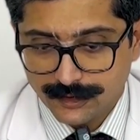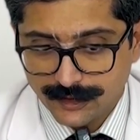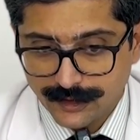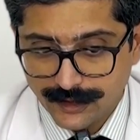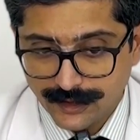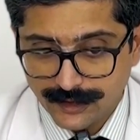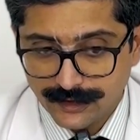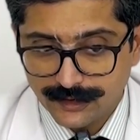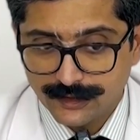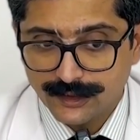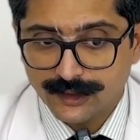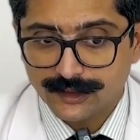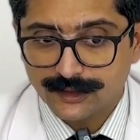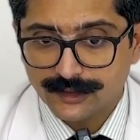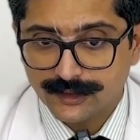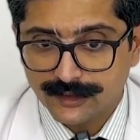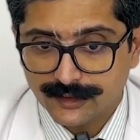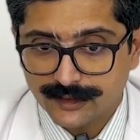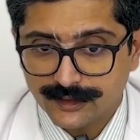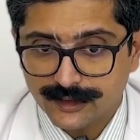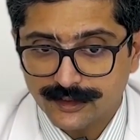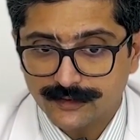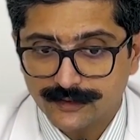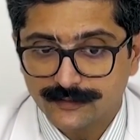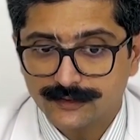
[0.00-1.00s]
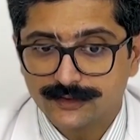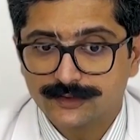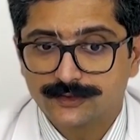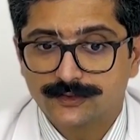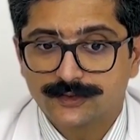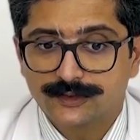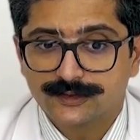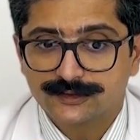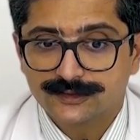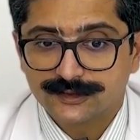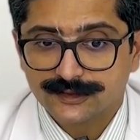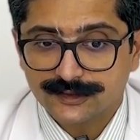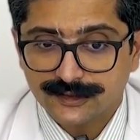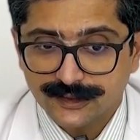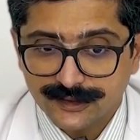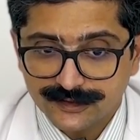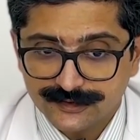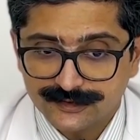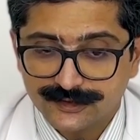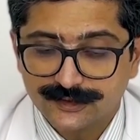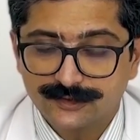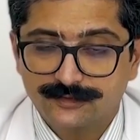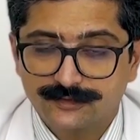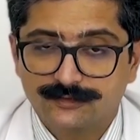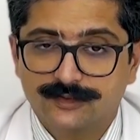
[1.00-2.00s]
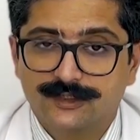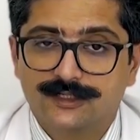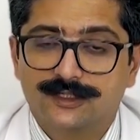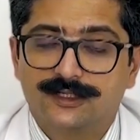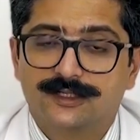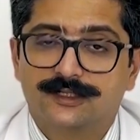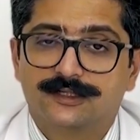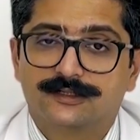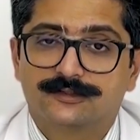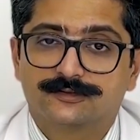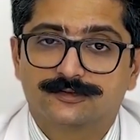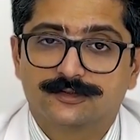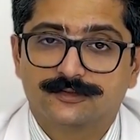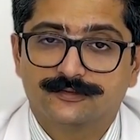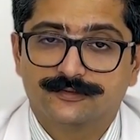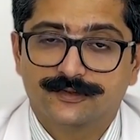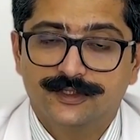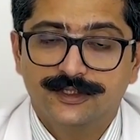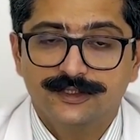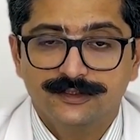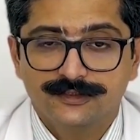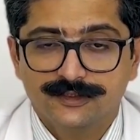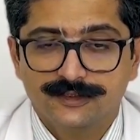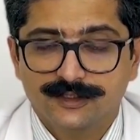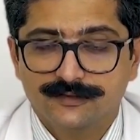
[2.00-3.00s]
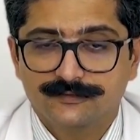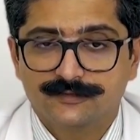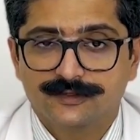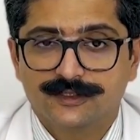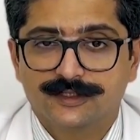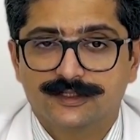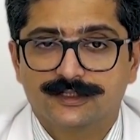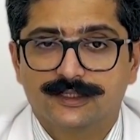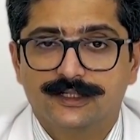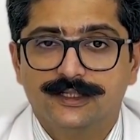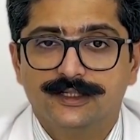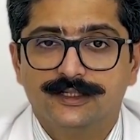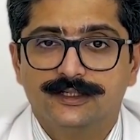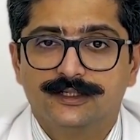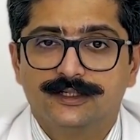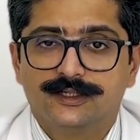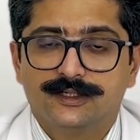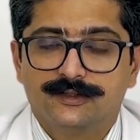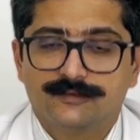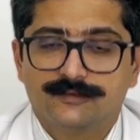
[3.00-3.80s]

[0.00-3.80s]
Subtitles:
in younger individuals less than 20 years of age, definitely